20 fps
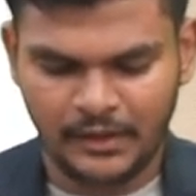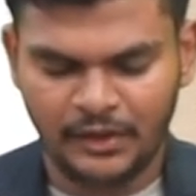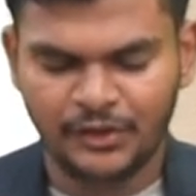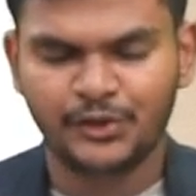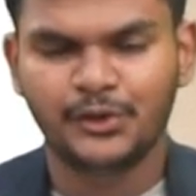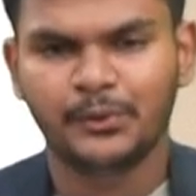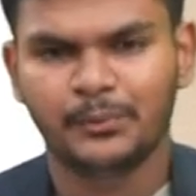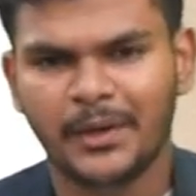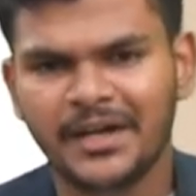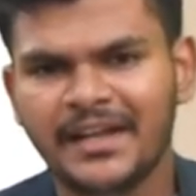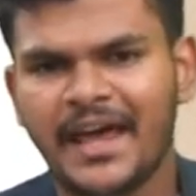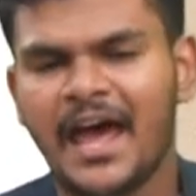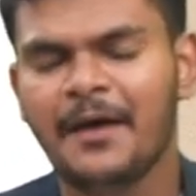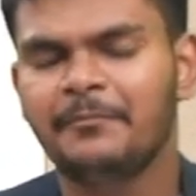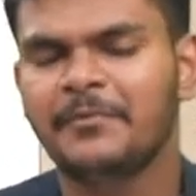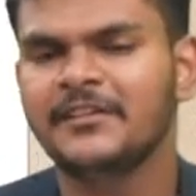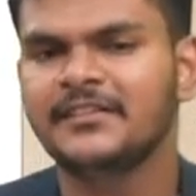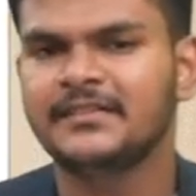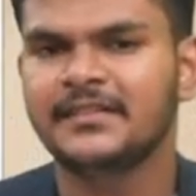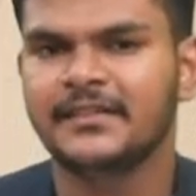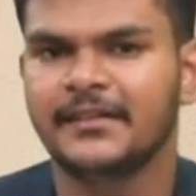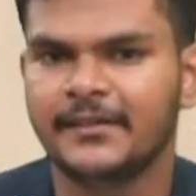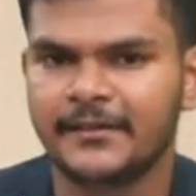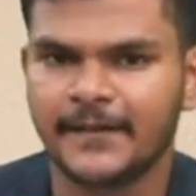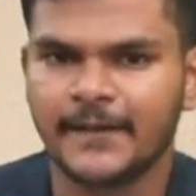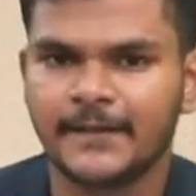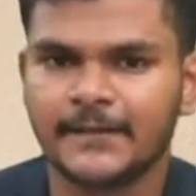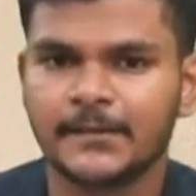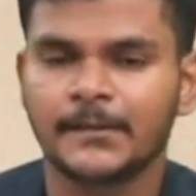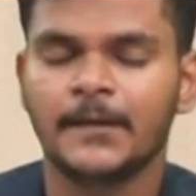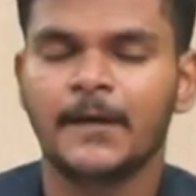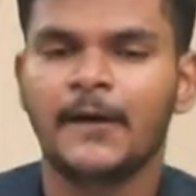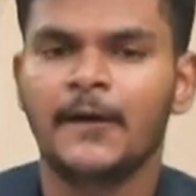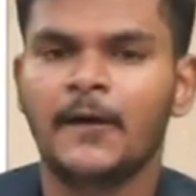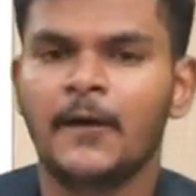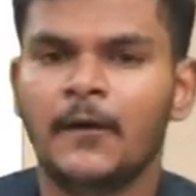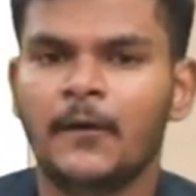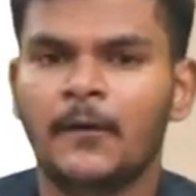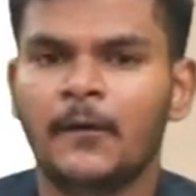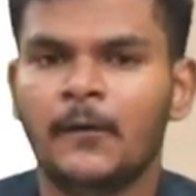So what happens here is,
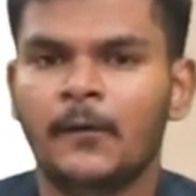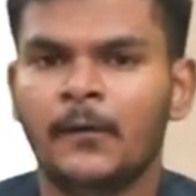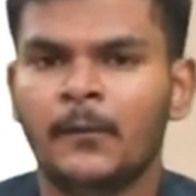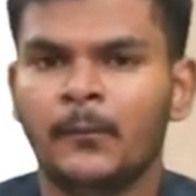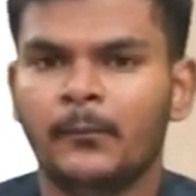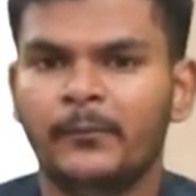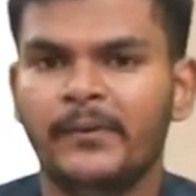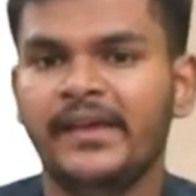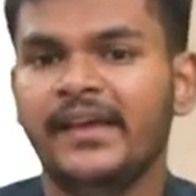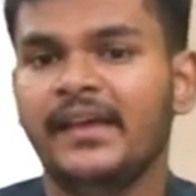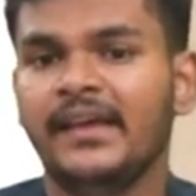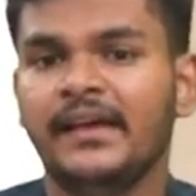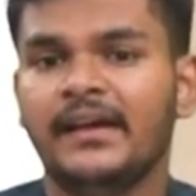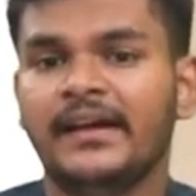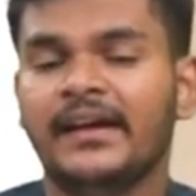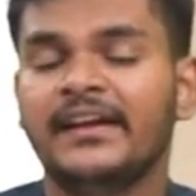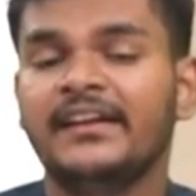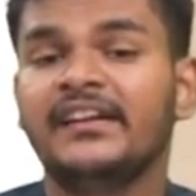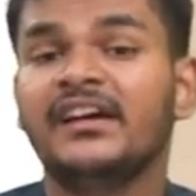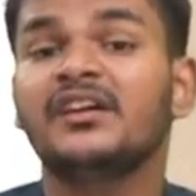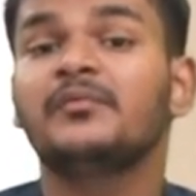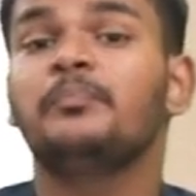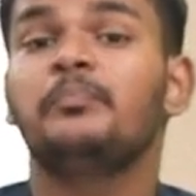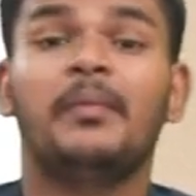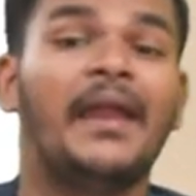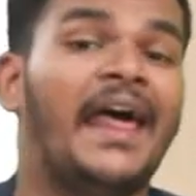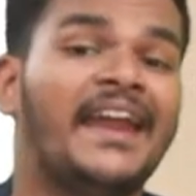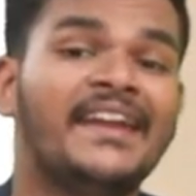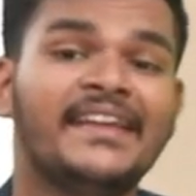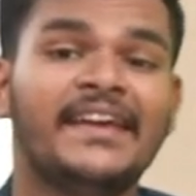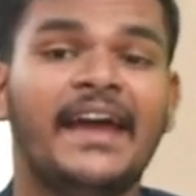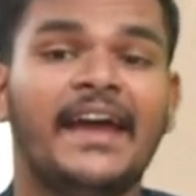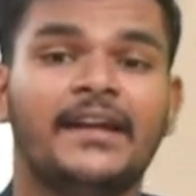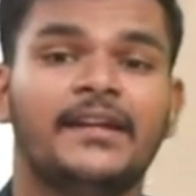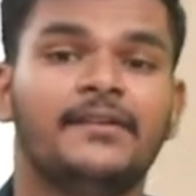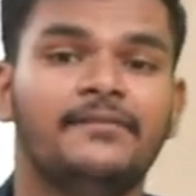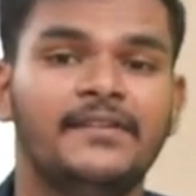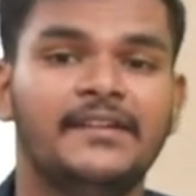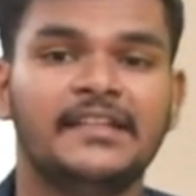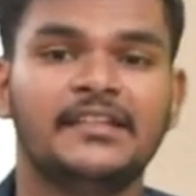we conduct planning
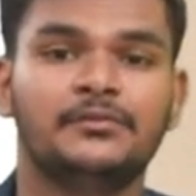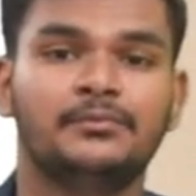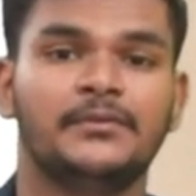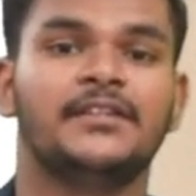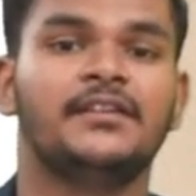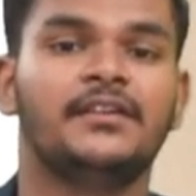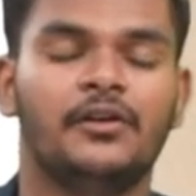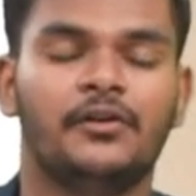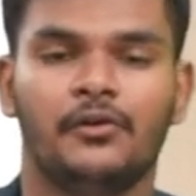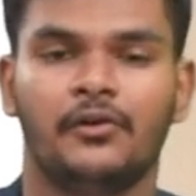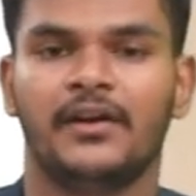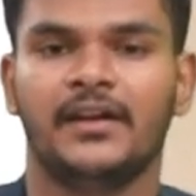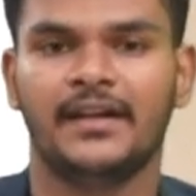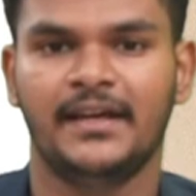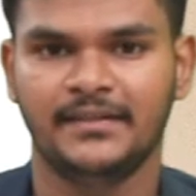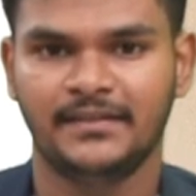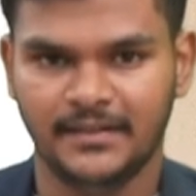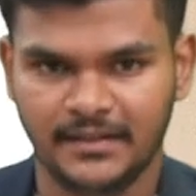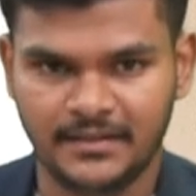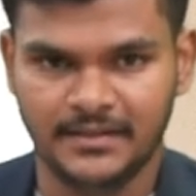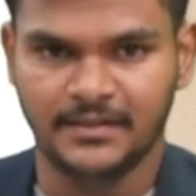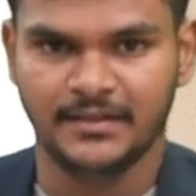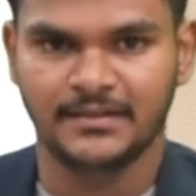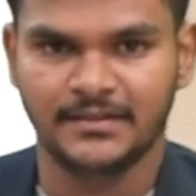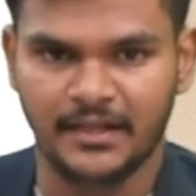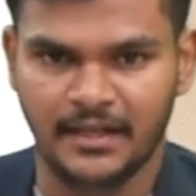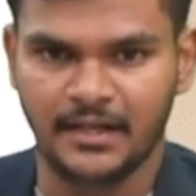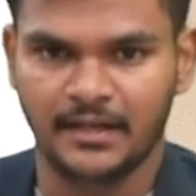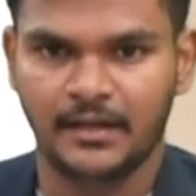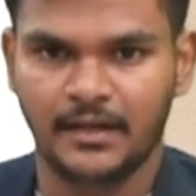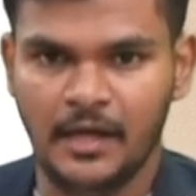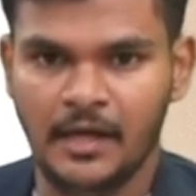activities within our organization, isn't it?